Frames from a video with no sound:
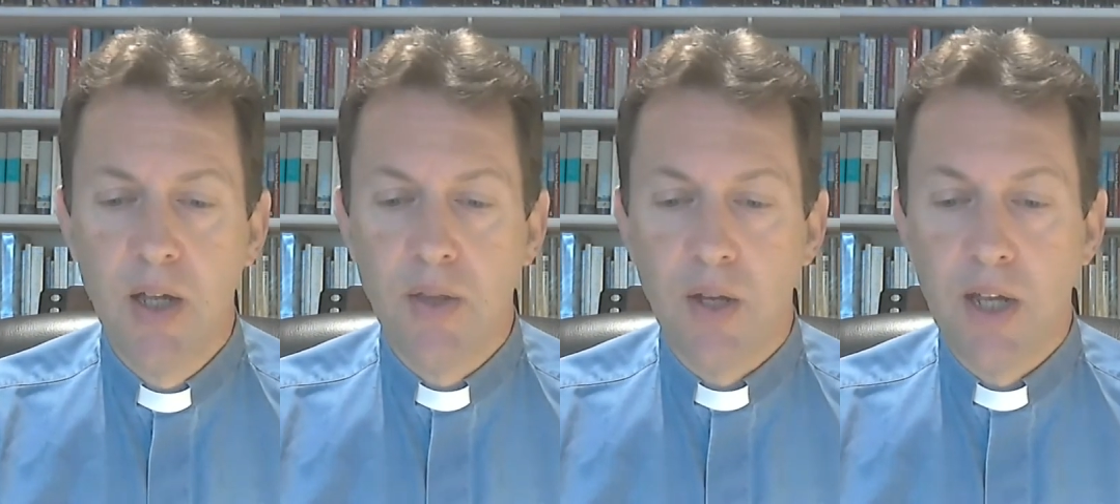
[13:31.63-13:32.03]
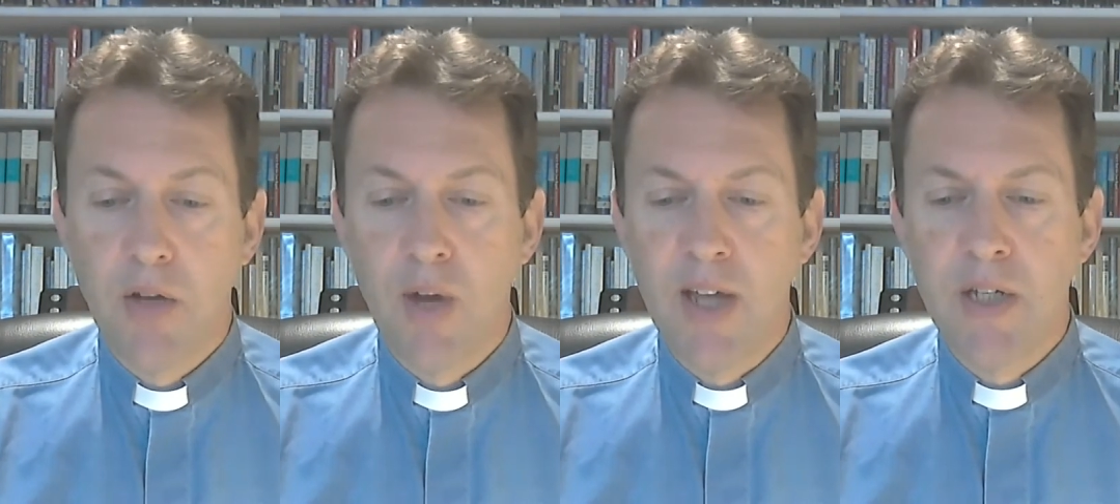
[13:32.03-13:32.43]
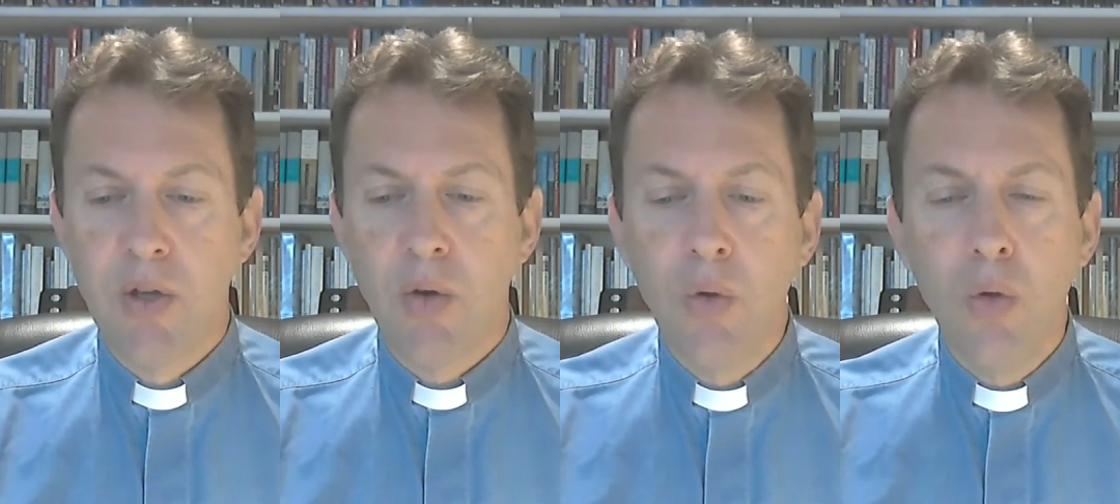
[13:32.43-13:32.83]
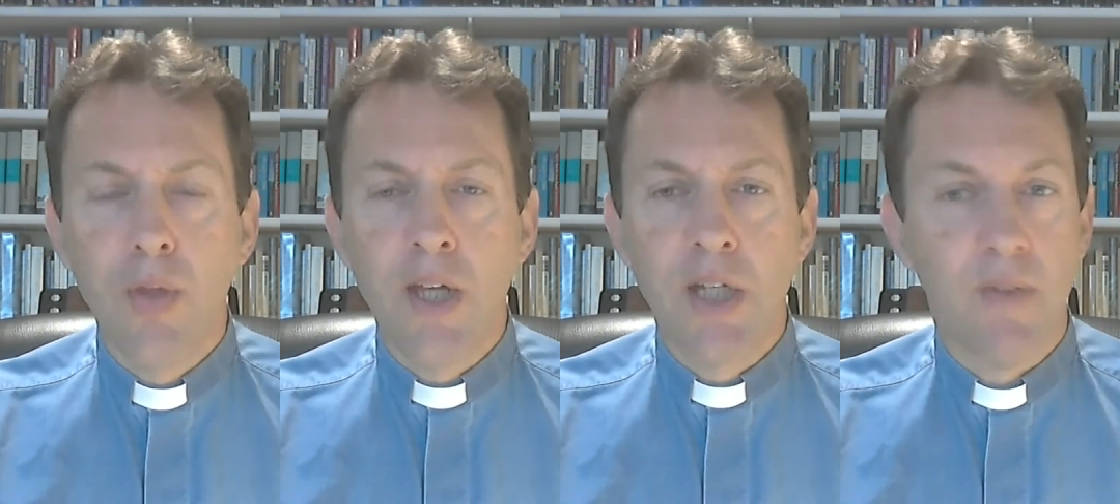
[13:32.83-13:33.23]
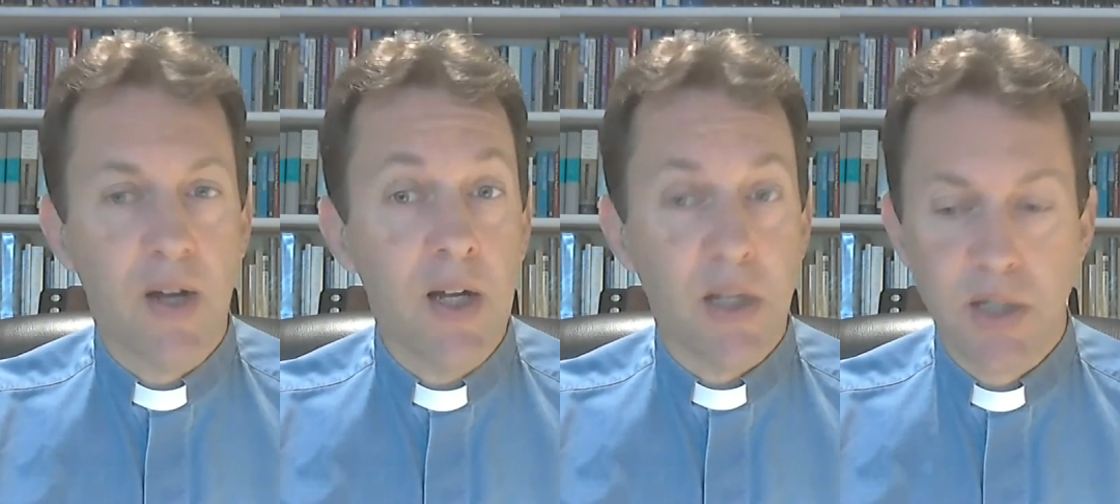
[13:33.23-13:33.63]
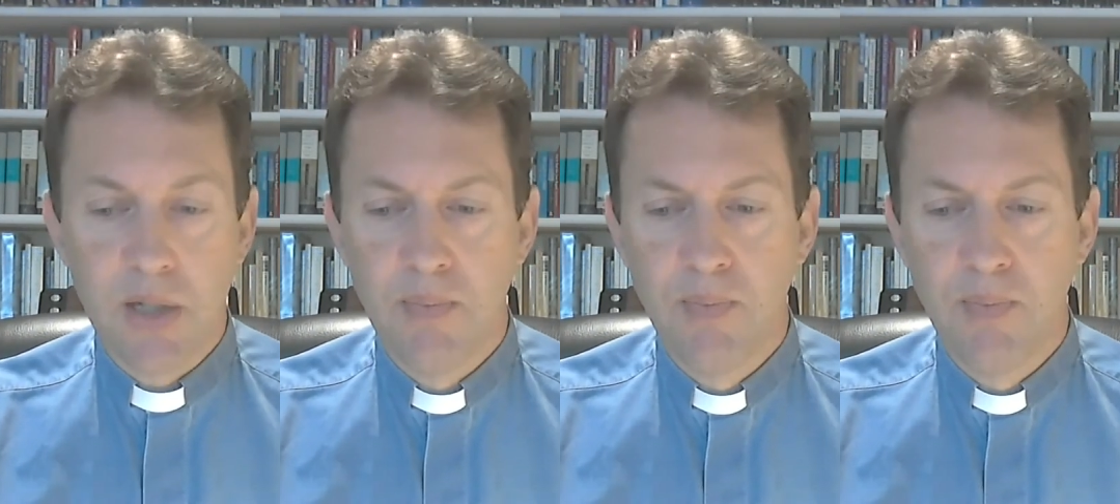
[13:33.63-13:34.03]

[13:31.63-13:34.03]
that he created all this for us